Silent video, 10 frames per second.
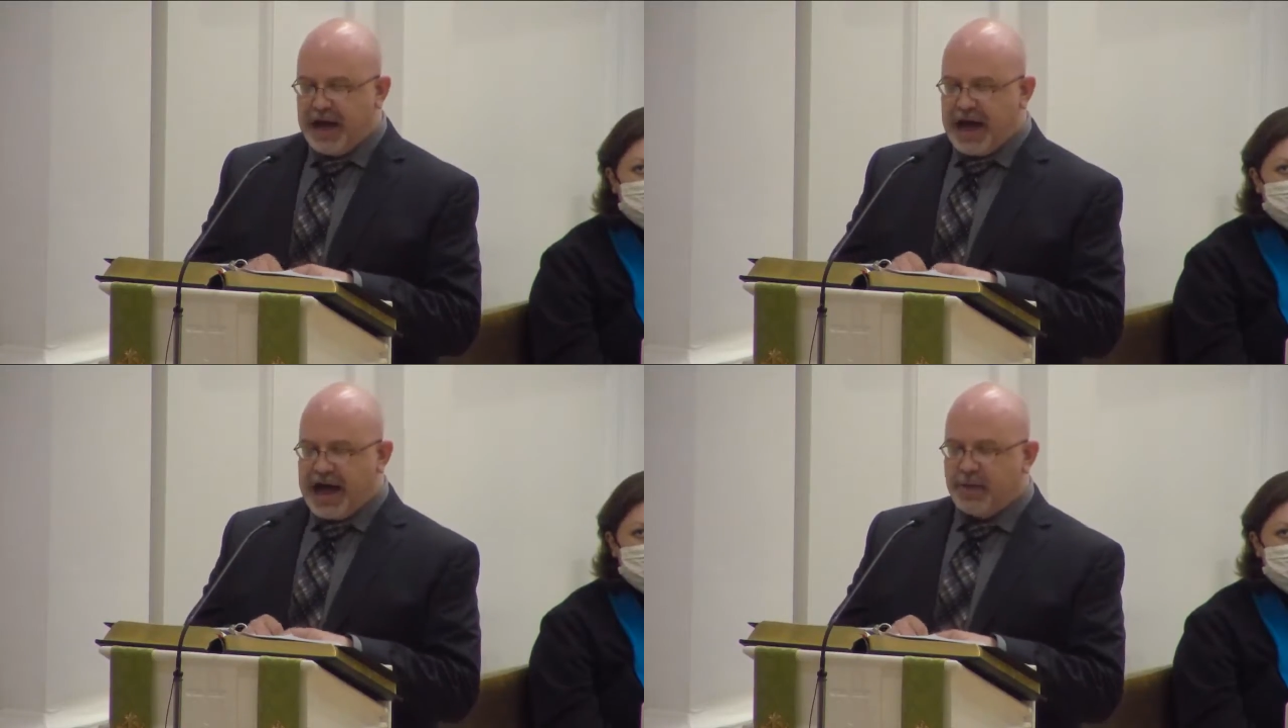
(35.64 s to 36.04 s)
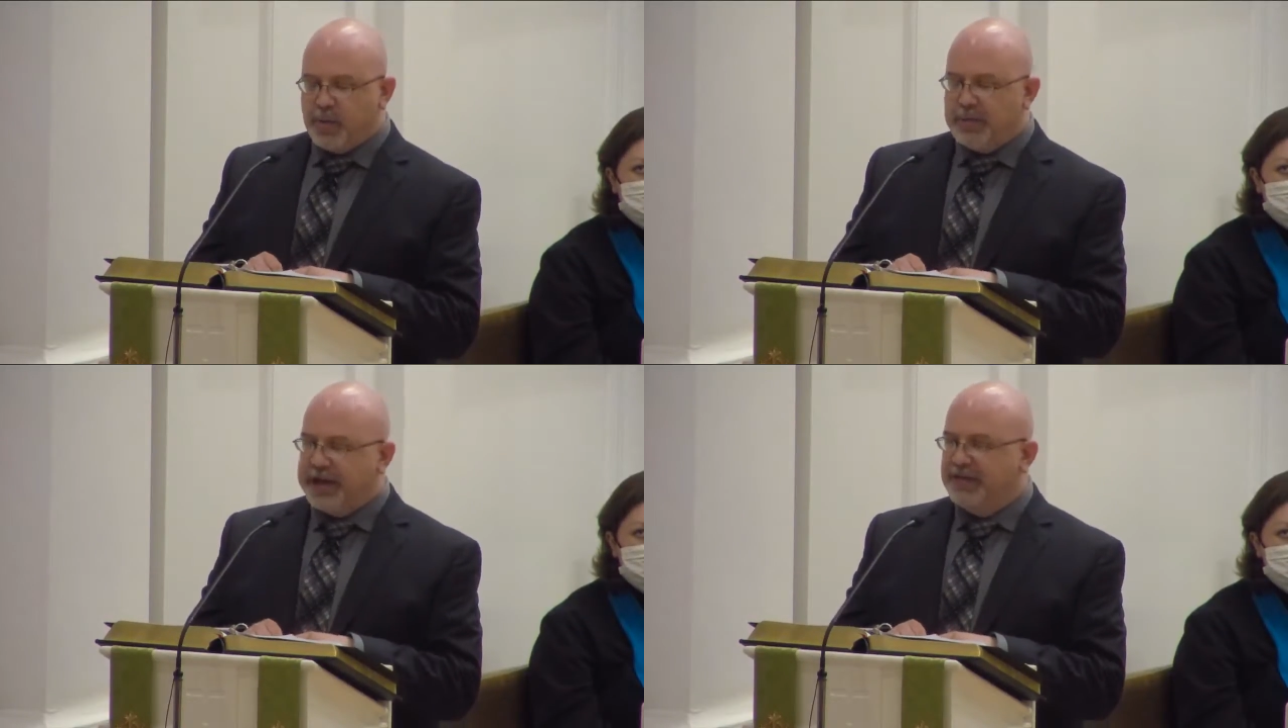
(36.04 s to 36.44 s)
"I
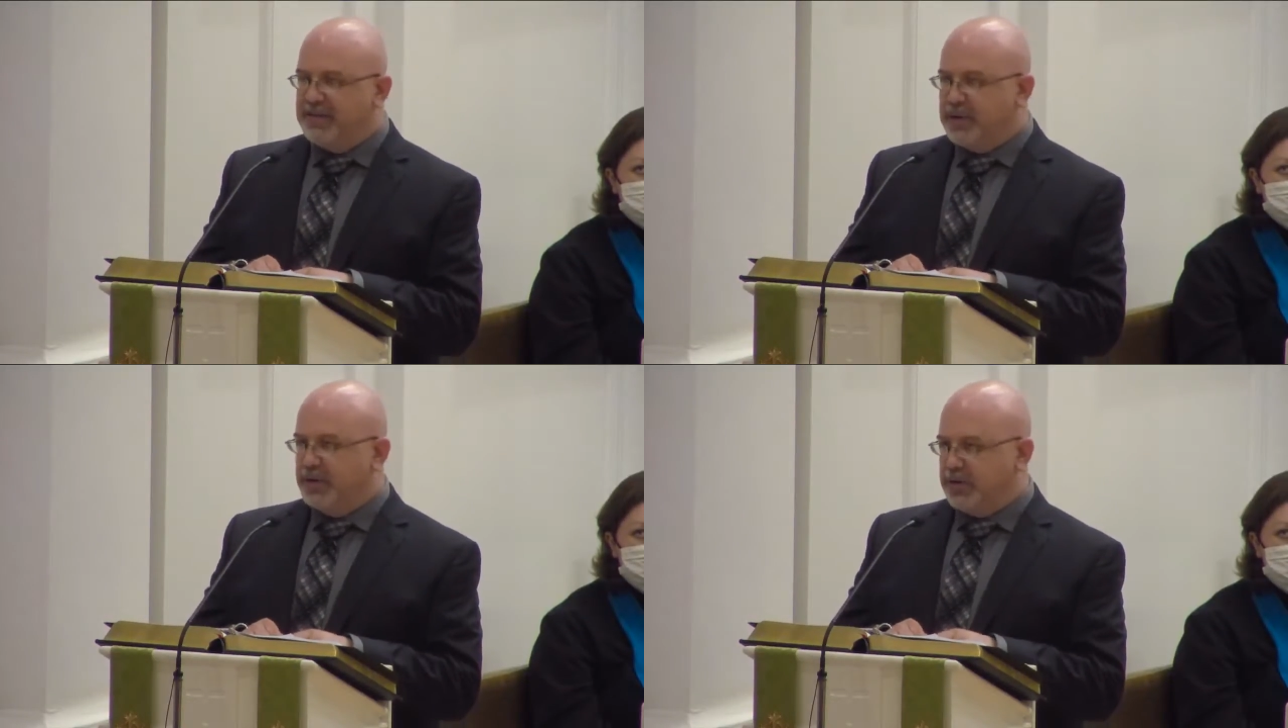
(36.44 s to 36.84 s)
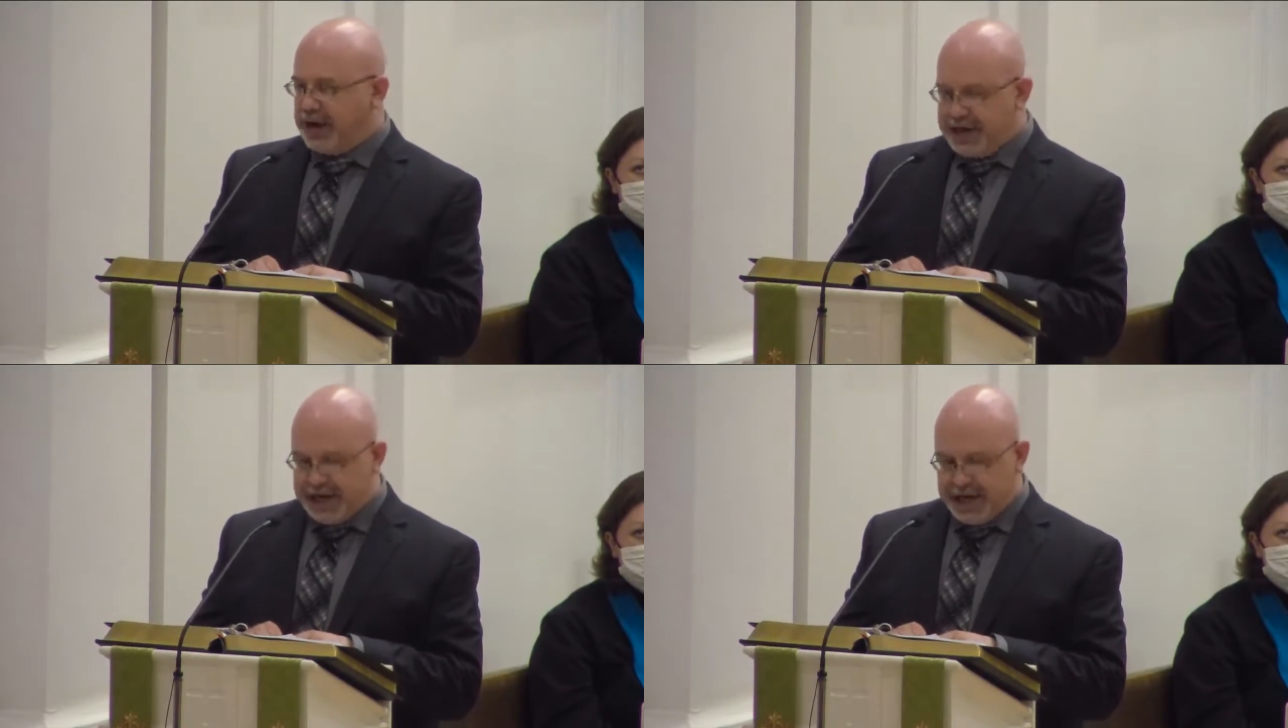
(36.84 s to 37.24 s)
will make of you a
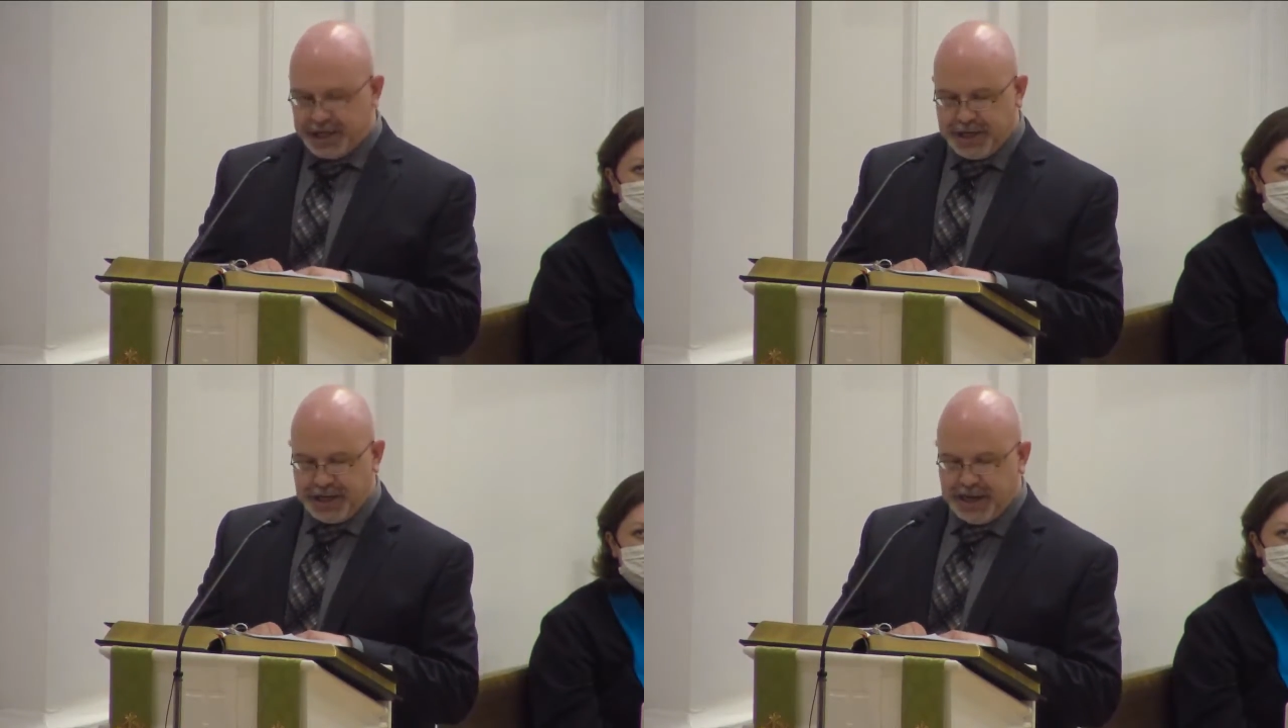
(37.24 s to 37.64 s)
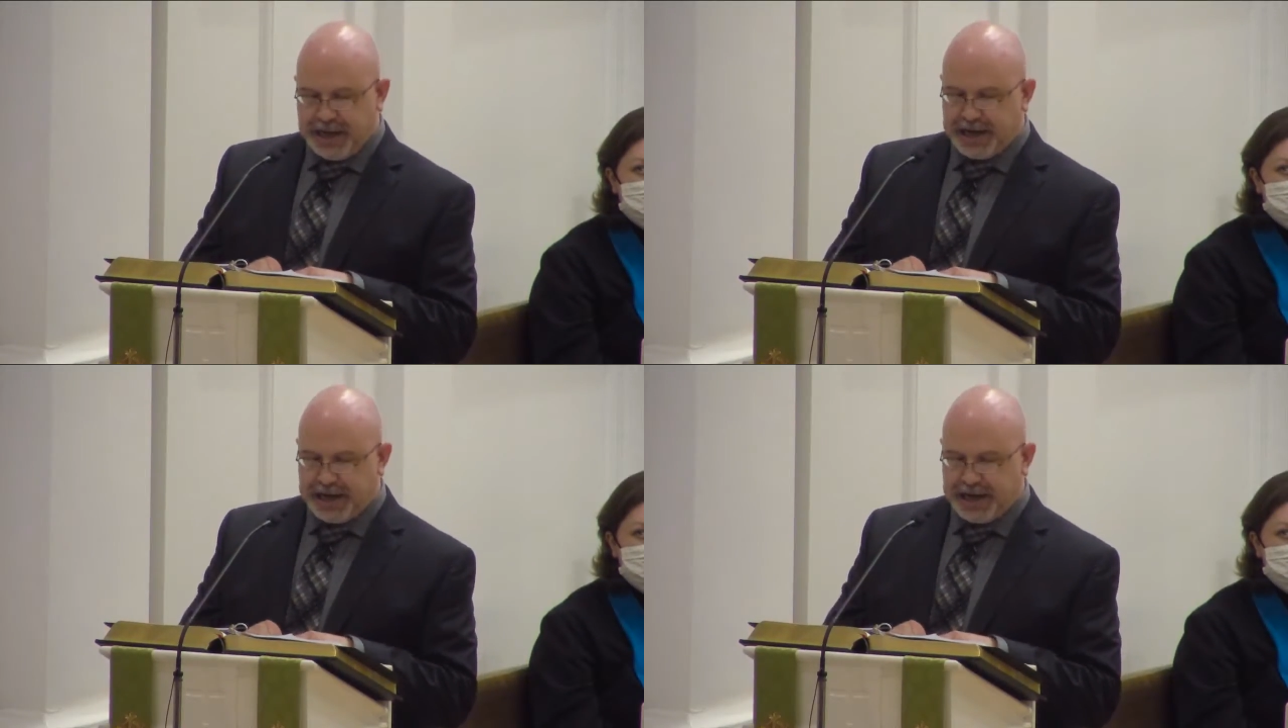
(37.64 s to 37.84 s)
great nation,